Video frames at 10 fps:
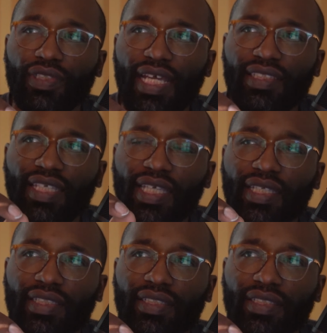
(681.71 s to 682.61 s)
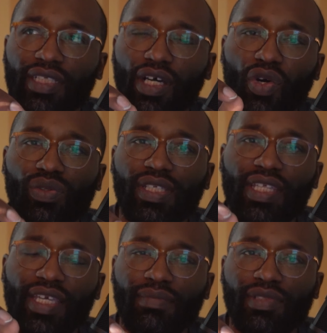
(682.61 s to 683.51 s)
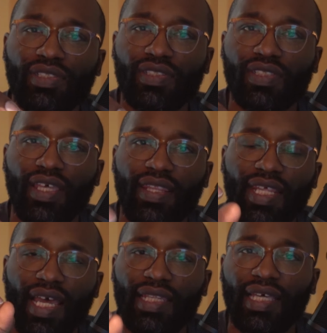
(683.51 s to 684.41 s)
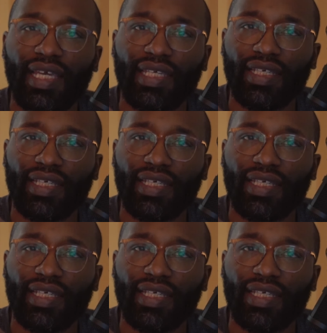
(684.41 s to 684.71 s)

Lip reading: I take only the images that I like.